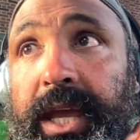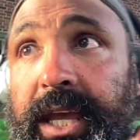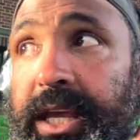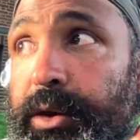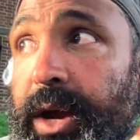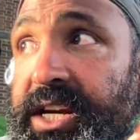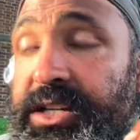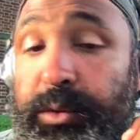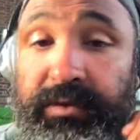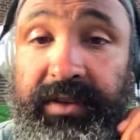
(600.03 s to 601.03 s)

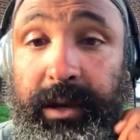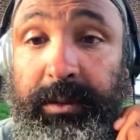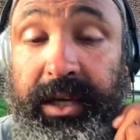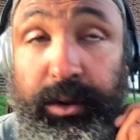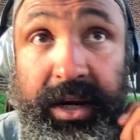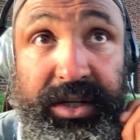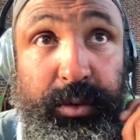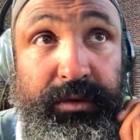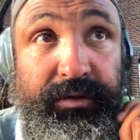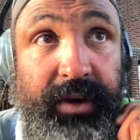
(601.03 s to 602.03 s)
interaction with family, interaction
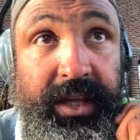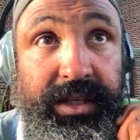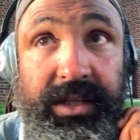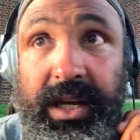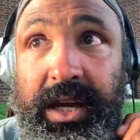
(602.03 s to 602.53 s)
with friends,